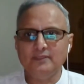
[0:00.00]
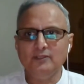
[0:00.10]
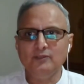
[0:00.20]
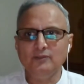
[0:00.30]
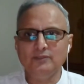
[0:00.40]

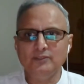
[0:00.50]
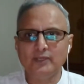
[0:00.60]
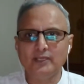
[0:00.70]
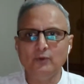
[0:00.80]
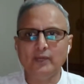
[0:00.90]
you know
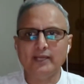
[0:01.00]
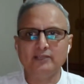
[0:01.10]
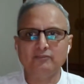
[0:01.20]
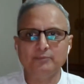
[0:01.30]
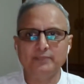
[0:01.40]
you can look at
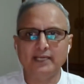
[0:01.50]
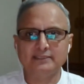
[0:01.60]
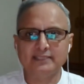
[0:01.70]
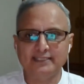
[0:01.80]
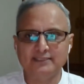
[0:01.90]
it from
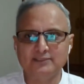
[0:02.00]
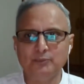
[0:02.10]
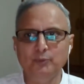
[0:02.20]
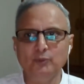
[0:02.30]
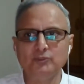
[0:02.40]
that side
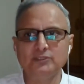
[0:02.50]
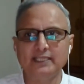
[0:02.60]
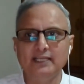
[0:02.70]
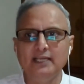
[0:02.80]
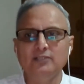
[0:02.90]
so both
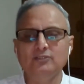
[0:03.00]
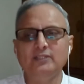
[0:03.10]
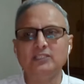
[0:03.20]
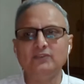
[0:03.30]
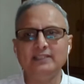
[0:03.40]
side so
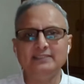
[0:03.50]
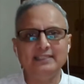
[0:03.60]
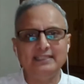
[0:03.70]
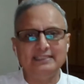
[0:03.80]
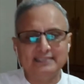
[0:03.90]
that's why i
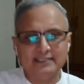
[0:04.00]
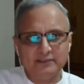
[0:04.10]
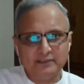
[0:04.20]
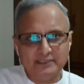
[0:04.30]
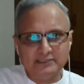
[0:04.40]
said it's a
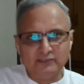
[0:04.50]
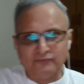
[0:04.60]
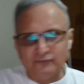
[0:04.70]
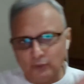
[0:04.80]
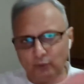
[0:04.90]
it's a
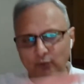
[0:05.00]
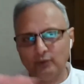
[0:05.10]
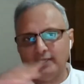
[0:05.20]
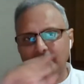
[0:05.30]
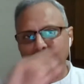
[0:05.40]

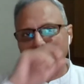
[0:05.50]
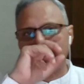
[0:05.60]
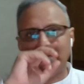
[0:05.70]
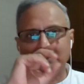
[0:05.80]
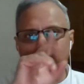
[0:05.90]
flow
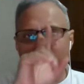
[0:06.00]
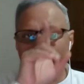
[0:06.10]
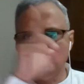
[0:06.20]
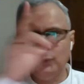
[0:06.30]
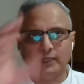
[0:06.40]
as
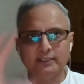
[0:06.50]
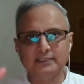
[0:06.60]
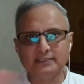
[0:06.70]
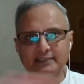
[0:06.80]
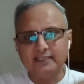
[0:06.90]
long as you
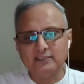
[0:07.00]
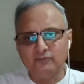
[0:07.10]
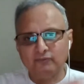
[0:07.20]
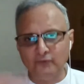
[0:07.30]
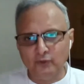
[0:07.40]
understand
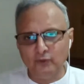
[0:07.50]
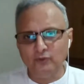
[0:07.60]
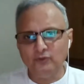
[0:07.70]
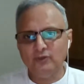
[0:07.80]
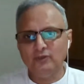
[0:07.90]
the
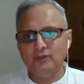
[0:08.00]
flow